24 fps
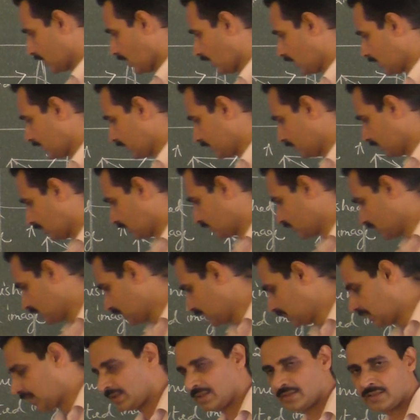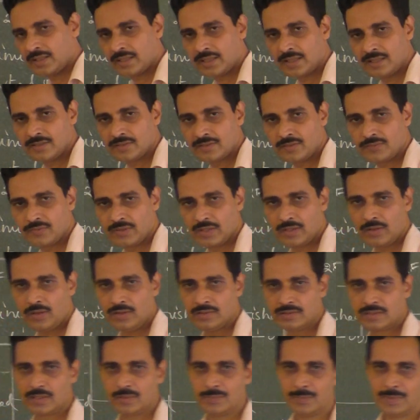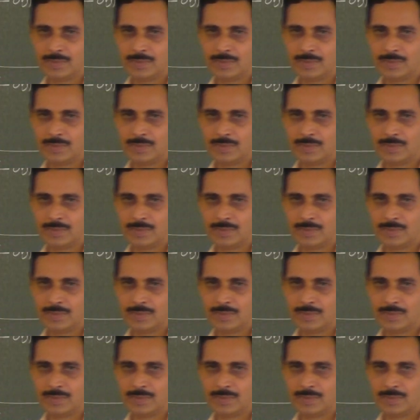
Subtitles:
already we have seen it in the case of a concave